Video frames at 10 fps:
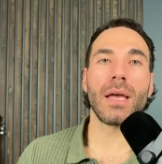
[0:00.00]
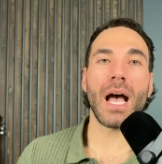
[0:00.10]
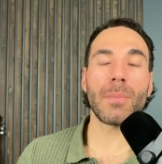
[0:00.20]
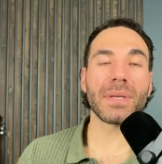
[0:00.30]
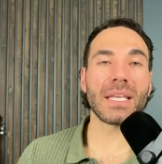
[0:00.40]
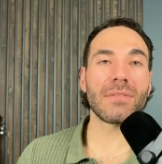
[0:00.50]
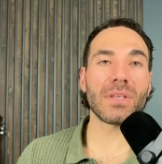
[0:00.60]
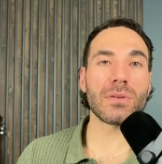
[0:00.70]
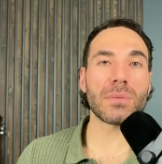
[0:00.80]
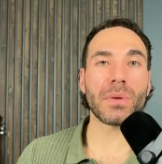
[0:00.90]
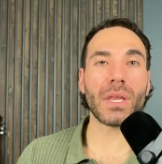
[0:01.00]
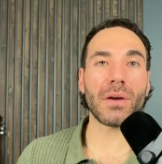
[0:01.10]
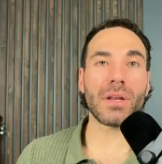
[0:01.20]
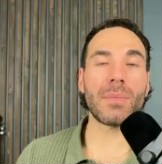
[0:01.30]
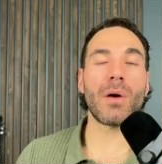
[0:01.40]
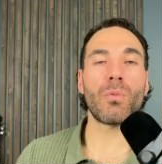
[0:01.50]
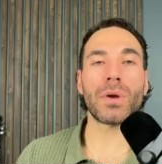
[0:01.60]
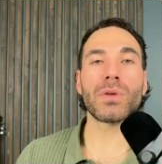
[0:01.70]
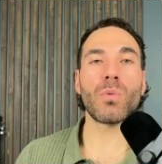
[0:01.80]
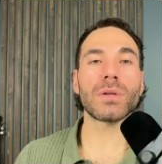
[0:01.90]
helping giving you some clarity about where
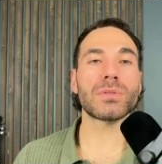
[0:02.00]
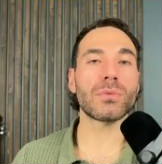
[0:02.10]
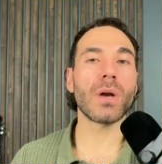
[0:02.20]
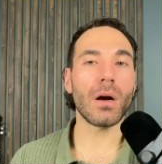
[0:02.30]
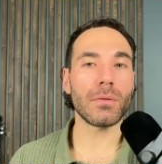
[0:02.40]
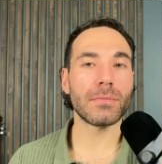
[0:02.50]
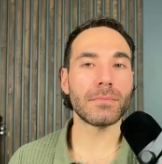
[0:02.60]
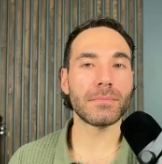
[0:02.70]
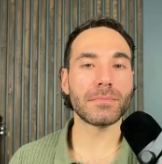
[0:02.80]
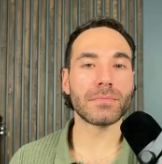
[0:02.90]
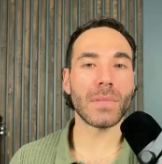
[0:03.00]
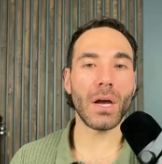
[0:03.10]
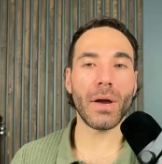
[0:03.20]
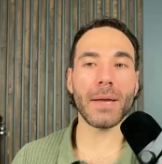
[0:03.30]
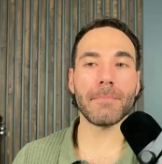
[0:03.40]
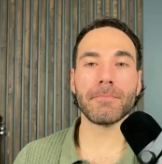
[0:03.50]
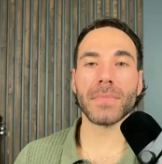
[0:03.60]
you want to go. All right.